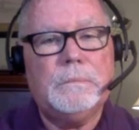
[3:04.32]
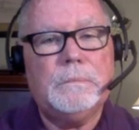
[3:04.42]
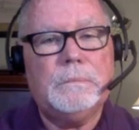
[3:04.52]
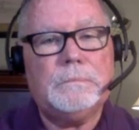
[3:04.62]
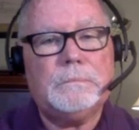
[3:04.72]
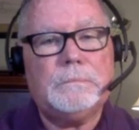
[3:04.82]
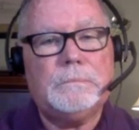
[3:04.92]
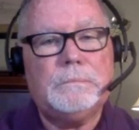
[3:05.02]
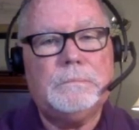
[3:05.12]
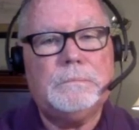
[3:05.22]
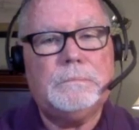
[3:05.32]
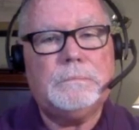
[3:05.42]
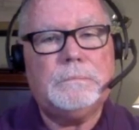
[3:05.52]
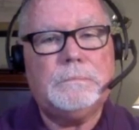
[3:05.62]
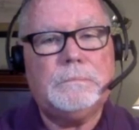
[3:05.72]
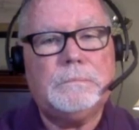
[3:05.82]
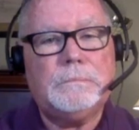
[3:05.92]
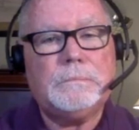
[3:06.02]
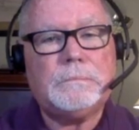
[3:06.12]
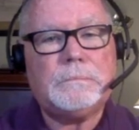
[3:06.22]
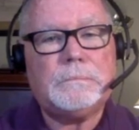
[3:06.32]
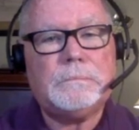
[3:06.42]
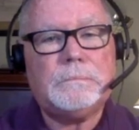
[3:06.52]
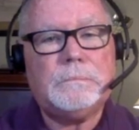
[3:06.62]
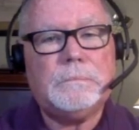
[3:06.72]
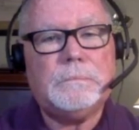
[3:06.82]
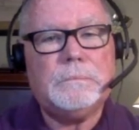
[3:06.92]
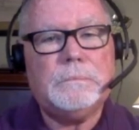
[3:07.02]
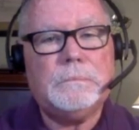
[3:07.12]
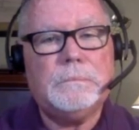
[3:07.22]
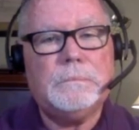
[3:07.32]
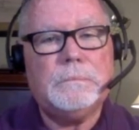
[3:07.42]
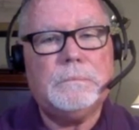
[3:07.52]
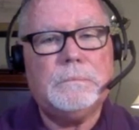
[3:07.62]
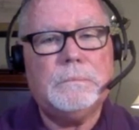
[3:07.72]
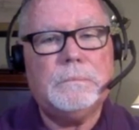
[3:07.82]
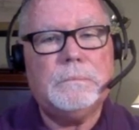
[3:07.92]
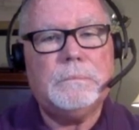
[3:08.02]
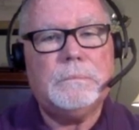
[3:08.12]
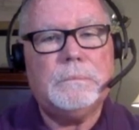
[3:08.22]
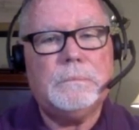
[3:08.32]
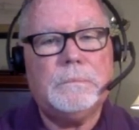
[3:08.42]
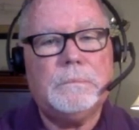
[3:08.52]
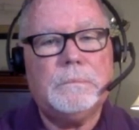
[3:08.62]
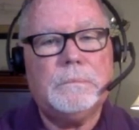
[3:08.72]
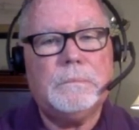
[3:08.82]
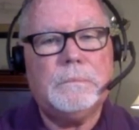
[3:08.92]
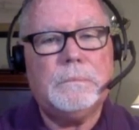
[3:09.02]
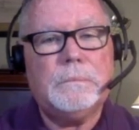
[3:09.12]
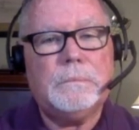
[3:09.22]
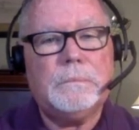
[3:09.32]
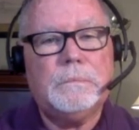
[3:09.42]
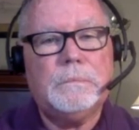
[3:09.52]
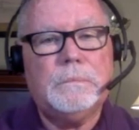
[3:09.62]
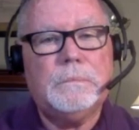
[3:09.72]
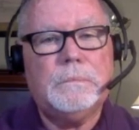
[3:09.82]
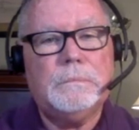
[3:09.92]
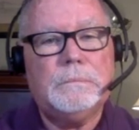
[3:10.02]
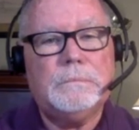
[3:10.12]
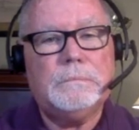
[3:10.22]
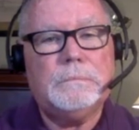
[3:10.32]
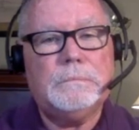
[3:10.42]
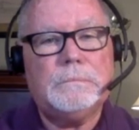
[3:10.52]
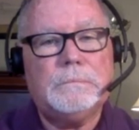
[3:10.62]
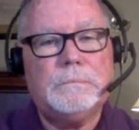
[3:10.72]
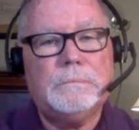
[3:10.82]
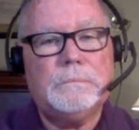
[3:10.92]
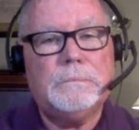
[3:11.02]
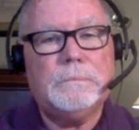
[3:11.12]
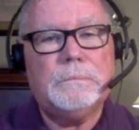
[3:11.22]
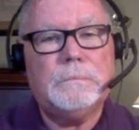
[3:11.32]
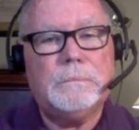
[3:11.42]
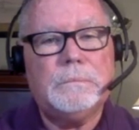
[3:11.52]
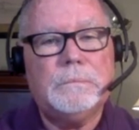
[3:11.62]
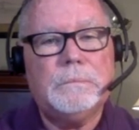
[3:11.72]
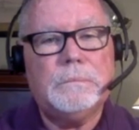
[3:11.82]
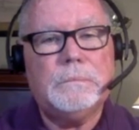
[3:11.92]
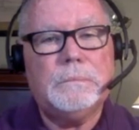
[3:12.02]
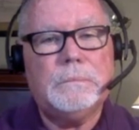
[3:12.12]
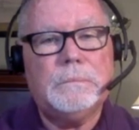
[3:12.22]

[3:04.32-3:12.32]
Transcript: No words are spoken by the person on screen.